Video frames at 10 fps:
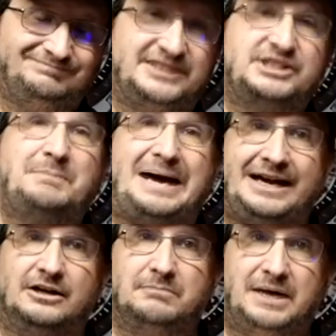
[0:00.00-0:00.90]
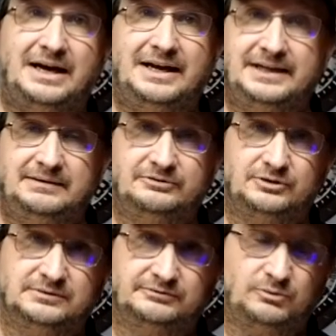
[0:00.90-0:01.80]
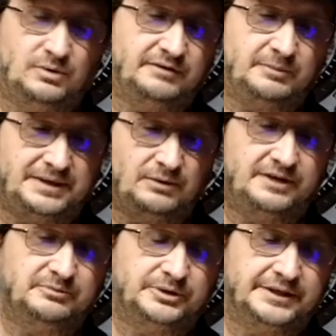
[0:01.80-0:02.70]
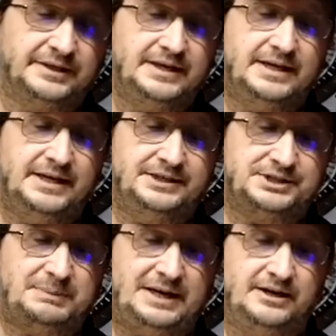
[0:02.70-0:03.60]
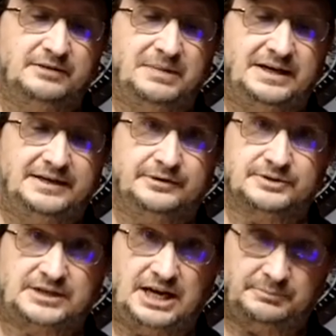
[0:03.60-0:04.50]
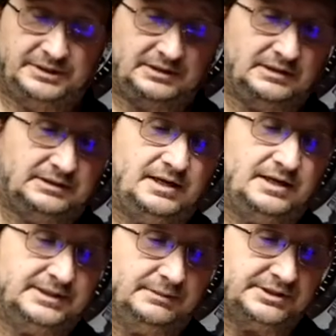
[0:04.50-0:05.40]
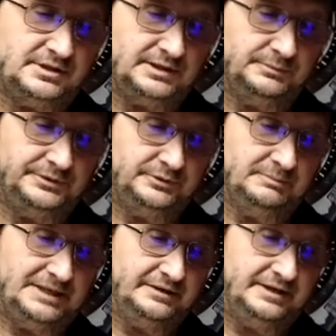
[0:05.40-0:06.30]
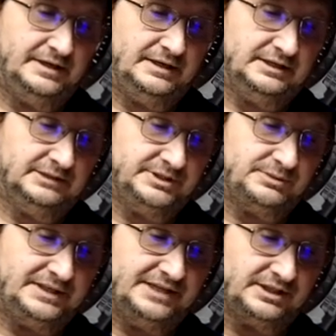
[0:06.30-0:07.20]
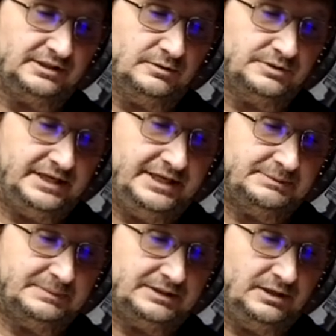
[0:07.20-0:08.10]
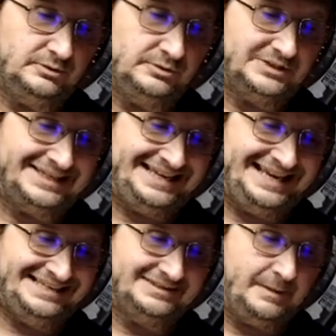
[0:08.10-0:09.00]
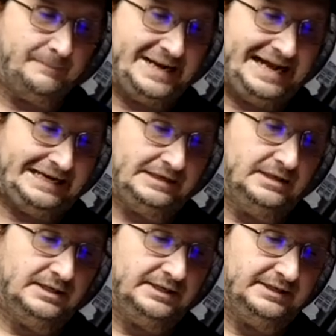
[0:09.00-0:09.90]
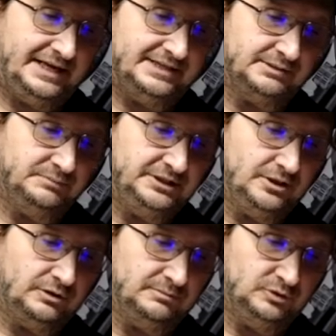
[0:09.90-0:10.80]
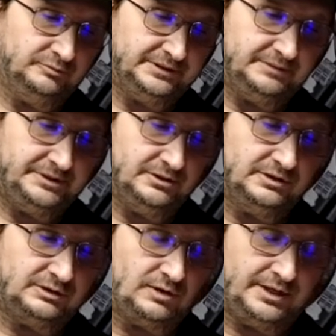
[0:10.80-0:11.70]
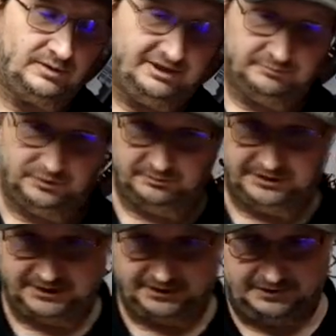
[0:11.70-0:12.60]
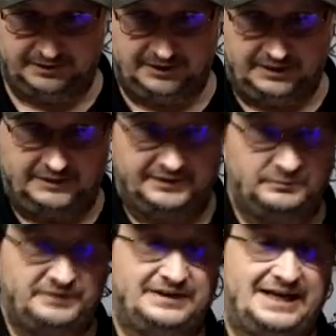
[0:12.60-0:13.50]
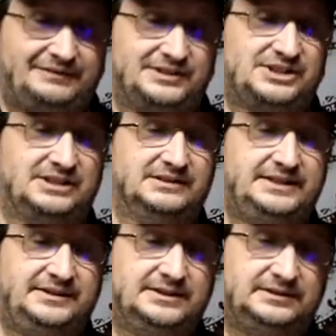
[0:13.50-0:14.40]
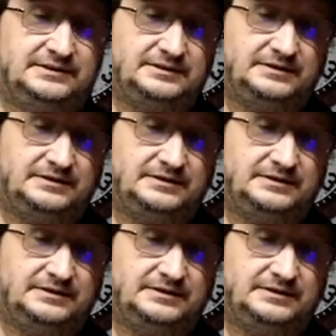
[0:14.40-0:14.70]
inspired by, for, for want of a better way of putting it, inspired by those cockpit clocks I was talking with you about. Um, this one has a closed case, closed case back. It has a Miyota movement, a Miyota chronograph movement in it. Then we've got the Salida,